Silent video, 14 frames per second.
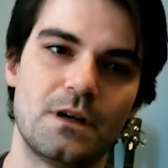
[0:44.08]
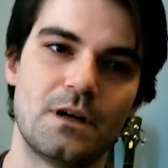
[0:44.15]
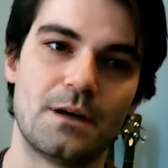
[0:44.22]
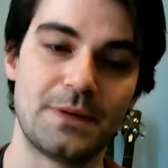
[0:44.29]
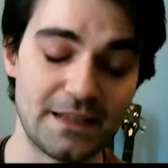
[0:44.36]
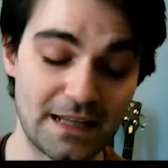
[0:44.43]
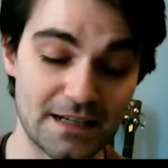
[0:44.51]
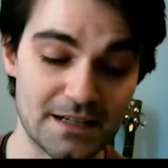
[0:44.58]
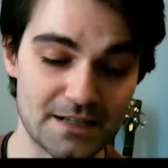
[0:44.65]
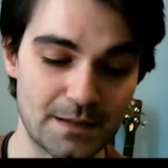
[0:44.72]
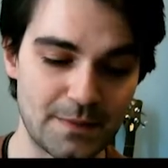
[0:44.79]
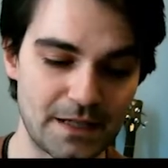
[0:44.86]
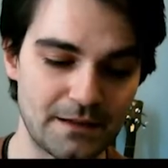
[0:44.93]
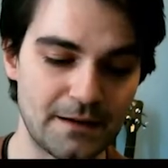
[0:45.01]
in that
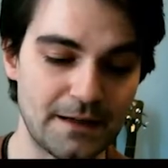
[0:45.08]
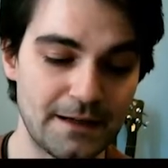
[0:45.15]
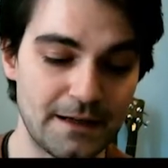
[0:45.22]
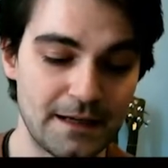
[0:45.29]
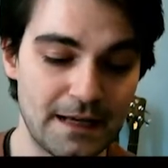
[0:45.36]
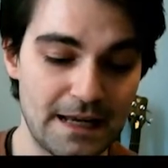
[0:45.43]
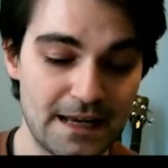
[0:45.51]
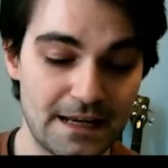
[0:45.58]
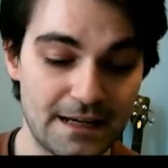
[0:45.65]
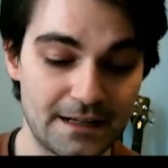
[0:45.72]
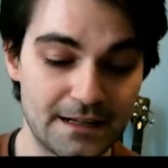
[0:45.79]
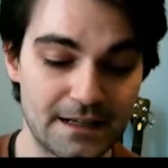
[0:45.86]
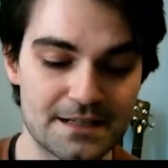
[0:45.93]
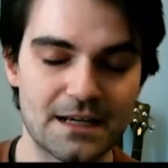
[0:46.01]
assignment.
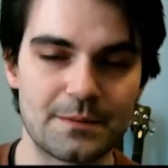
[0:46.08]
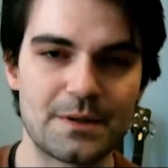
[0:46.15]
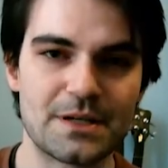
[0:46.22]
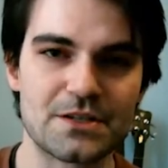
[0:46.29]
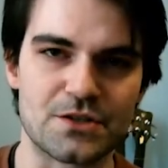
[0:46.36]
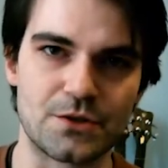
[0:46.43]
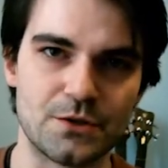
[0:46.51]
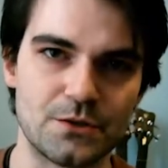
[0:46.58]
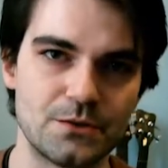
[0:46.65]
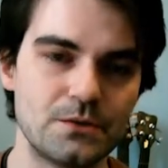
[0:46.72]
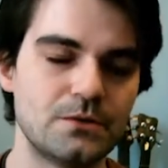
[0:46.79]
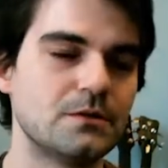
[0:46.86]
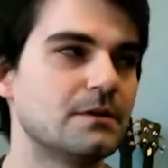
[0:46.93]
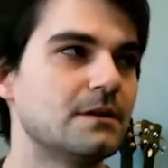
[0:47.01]
In assignment
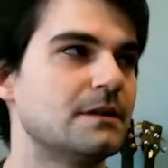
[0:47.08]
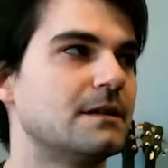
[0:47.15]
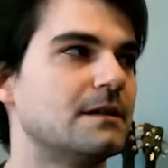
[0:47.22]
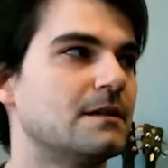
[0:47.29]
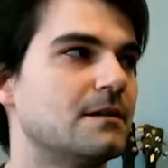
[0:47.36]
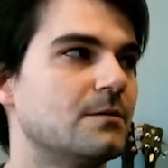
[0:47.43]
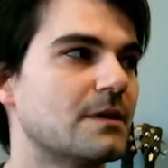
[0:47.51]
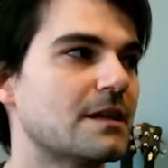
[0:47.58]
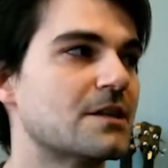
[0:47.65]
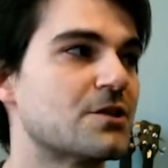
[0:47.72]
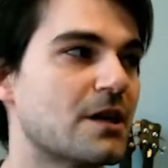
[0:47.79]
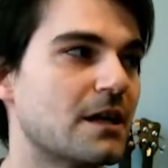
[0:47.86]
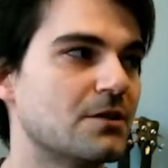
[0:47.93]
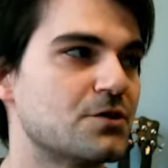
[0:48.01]
2, one of the
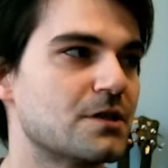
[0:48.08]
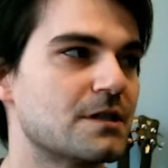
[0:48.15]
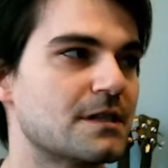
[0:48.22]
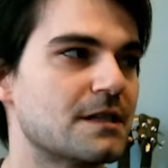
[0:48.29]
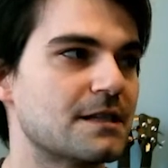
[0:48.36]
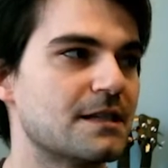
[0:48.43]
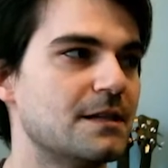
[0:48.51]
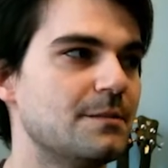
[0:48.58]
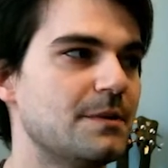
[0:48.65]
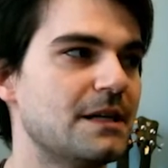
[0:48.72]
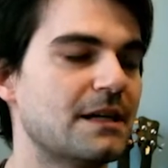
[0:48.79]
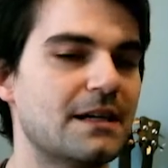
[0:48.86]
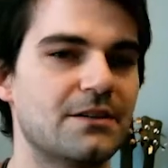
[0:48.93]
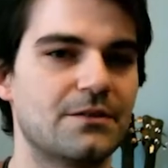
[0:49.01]
challenges is going to be
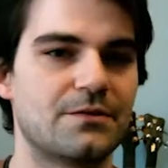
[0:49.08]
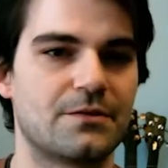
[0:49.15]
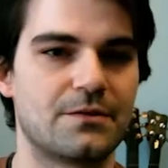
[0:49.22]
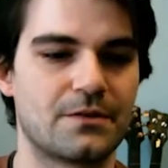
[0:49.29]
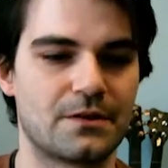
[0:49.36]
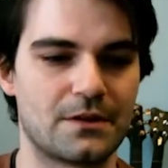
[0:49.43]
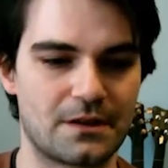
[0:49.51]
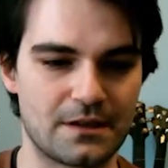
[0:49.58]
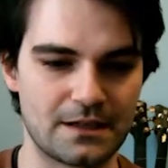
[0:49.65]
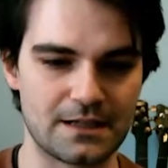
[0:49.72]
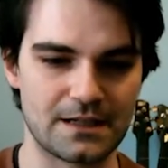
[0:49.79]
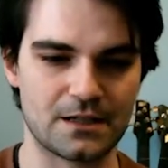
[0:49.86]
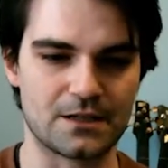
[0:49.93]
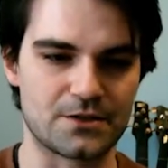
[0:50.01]
kind of
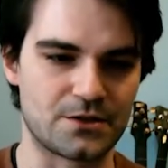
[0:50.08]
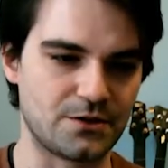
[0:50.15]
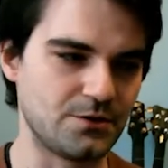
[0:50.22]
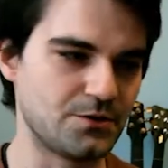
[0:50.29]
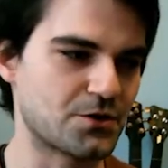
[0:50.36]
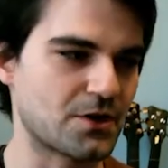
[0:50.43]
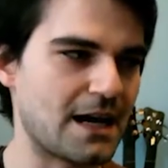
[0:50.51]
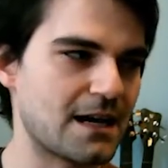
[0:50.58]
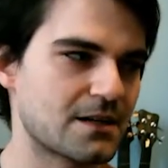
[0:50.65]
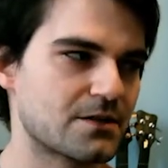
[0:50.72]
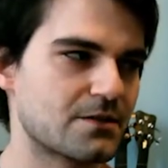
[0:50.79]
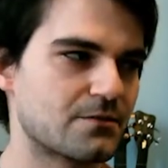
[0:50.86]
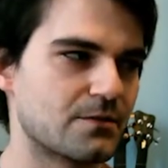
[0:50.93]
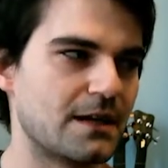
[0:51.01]
thinking on two
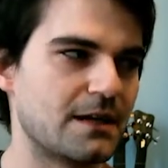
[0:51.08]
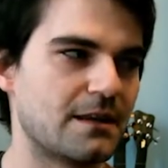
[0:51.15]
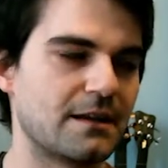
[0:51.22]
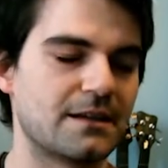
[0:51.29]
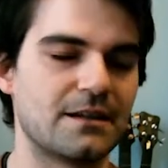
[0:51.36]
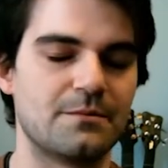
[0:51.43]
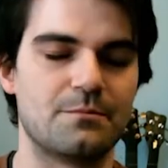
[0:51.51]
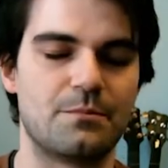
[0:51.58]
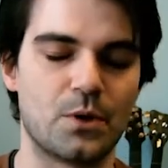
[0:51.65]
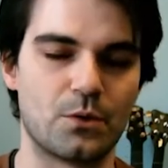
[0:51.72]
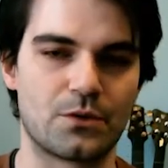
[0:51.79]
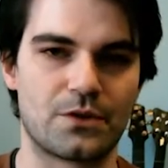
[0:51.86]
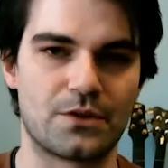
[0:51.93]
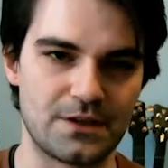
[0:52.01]
tracks, right? Thinking
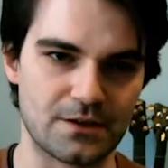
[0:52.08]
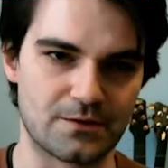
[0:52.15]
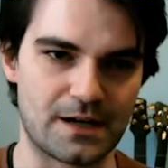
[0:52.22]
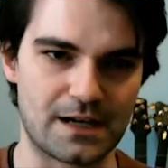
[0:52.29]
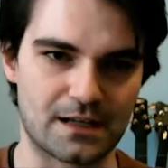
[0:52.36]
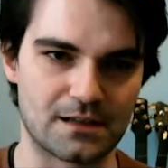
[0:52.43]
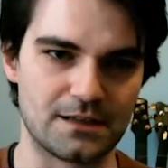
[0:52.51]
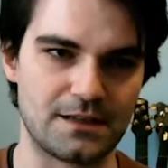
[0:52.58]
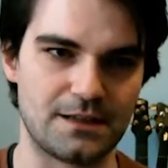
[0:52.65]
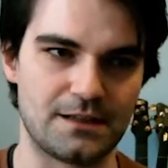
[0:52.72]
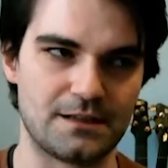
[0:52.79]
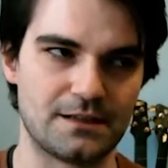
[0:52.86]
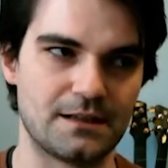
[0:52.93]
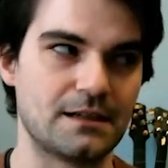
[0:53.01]
both
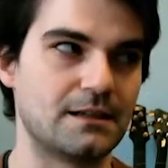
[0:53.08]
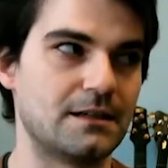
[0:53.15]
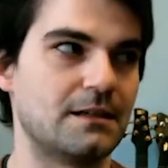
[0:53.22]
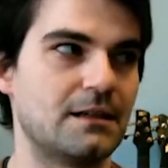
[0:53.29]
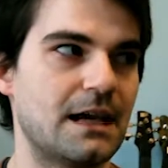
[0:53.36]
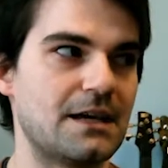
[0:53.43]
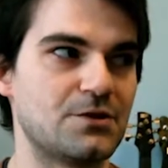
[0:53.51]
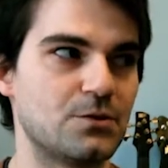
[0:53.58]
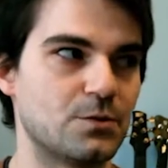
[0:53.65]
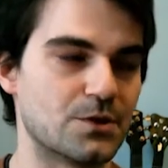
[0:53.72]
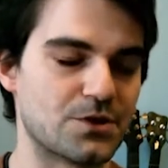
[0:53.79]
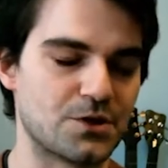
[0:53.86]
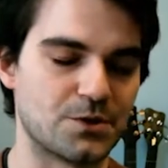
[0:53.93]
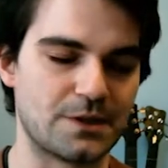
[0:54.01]
theoretically as you
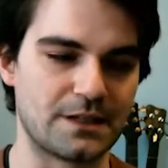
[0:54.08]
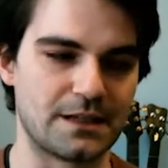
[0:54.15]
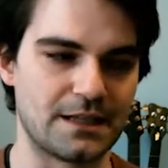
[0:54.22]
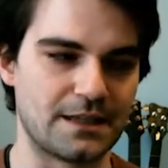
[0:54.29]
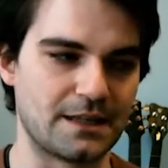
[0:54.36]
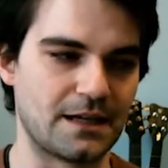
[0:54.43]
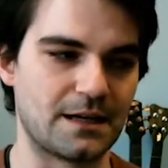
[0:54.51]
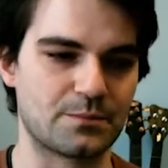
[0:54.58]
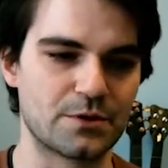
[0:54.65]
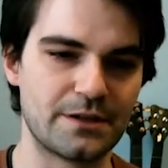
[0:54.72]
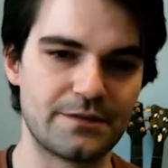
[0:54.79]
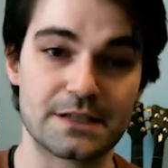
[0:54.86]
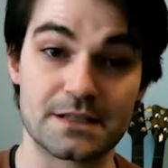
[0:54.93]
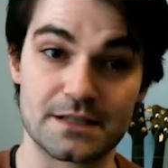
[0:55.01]
were doing in that
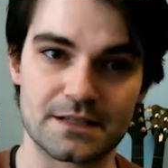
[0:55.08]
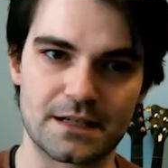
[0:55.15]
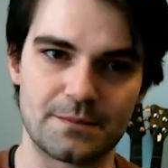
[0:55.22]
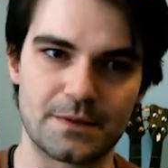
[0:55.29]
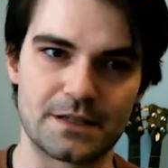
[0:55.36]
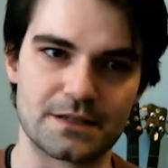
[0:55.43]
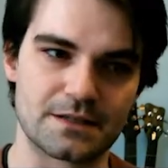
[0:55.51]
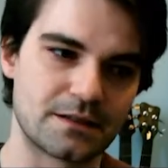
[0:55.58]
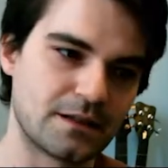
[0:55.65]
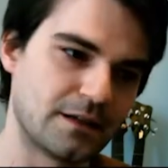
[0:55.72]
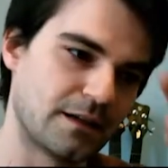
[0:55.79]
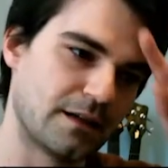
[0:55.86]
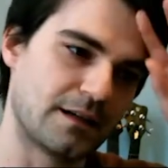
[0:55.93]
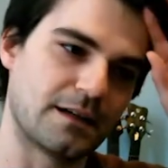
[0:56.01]
previous assignment.
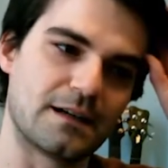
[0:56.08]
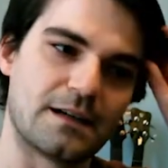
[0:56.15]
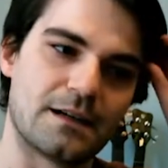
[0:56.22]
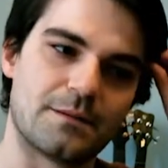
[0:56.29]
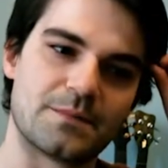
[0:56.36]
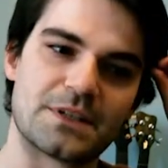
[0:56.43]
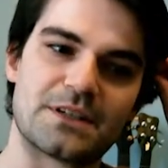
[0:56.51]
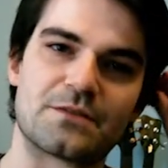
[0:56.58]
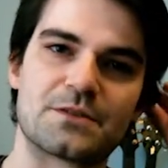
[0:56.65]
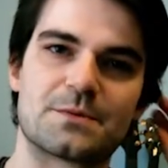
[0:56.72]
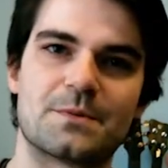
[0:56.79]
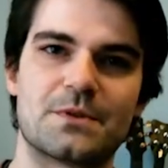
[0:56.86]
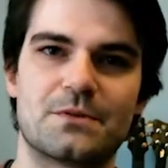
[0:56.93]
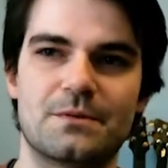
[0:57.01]
The difference,
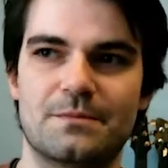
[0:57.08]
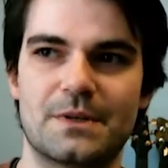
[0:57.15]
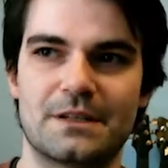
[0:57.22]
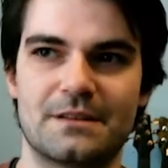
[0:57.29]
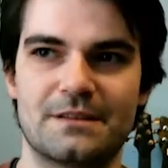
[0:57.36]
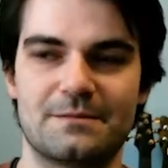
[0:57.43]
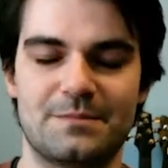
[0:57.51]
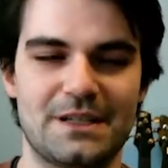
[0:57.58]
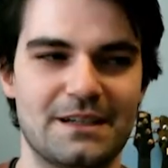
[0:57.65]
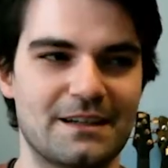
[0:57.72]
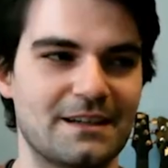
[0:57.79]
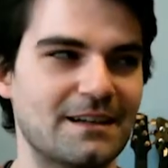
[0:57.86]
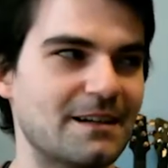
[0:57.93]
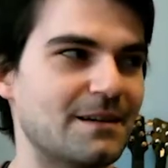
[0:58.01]
but
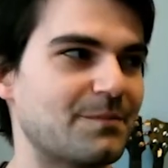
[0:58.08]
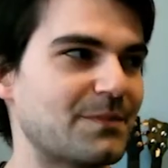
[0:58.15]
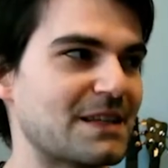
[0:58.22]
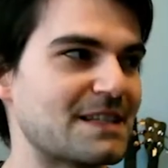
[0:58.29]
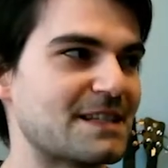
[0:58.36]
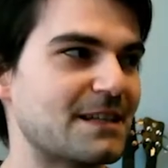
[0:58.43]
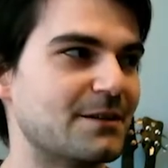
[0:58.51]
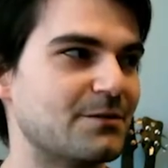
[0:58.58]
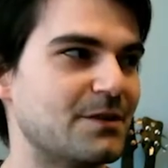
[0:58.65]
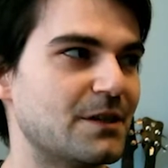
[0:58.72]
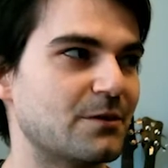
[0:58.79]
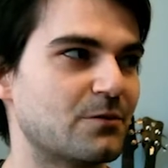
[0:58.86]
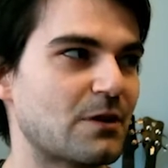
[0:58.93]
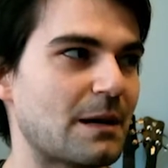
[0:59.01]
being instead of
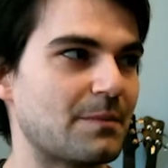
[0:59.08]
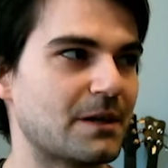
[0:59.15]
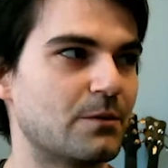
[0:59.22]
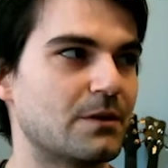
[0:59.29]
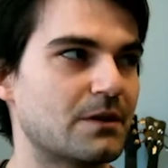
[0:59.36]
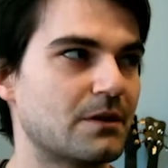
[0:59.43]
grappling with